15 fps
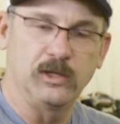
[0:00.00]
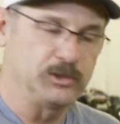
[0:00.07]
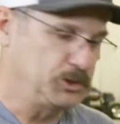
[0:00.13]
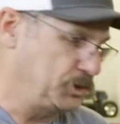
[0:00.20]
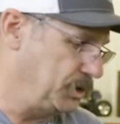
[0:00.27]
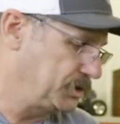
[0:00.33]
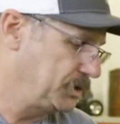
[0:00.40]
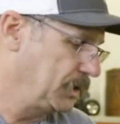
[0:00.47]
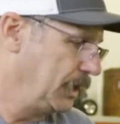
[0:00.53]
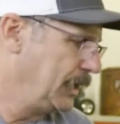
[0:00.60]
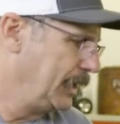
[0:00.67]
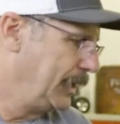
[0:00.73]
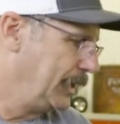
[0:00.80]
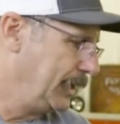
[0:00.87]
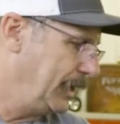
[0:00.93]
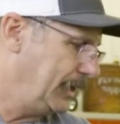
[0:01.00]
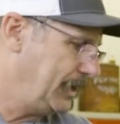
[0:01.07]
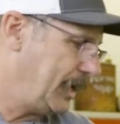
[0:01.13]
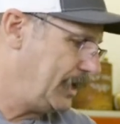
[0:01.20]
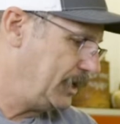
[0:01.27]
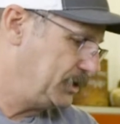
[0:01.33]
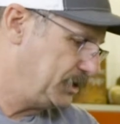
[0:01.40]
It's just, it
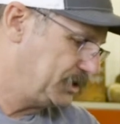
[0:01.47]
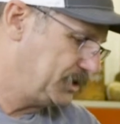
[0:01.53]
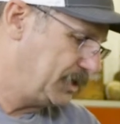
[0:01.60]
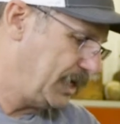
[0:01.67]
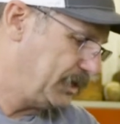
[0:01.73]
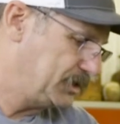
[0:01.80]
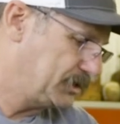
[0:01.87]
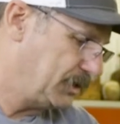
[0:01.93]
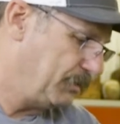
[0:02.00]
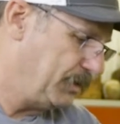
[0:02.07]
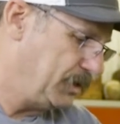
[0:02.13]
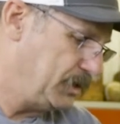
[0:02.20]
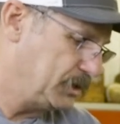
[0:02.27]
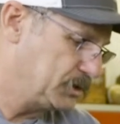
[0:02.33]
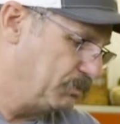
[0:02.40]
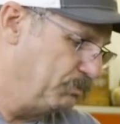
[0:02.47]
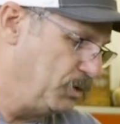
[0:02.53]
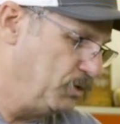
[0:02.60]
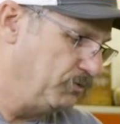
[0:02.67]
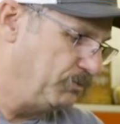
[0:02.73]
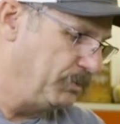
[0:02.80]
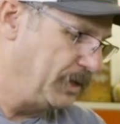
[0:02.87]
kind of just takes some of this
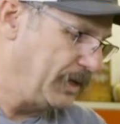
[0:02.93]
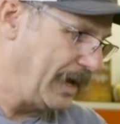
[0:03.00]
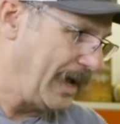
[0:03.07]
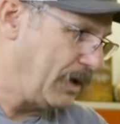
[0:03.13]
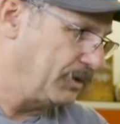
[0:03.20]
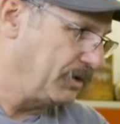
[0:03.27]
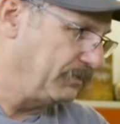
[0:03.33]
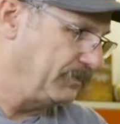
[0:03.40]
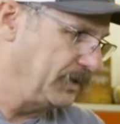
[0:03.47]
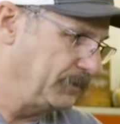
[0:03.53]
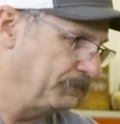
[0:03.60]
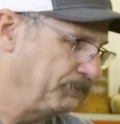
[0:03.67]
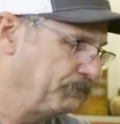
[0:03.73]
movement out of it.